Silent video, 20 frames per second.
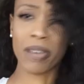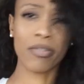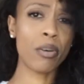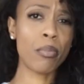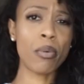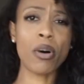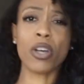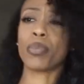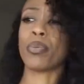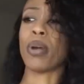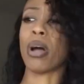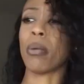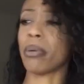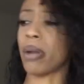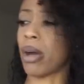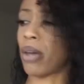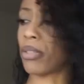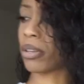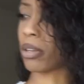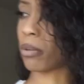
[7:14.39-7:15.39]
Football's probably
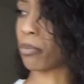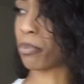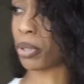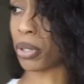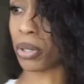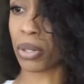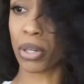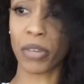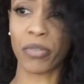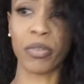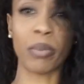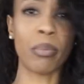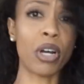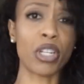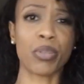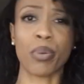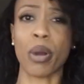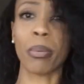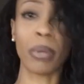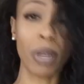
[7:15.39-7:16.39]
on the computer.
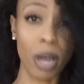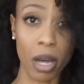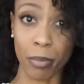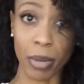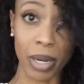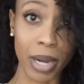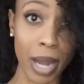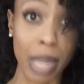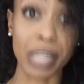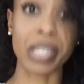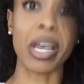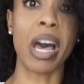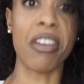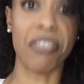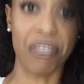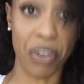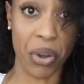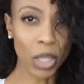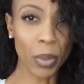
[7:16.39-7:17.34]
Football's probably on my dad's iPhone.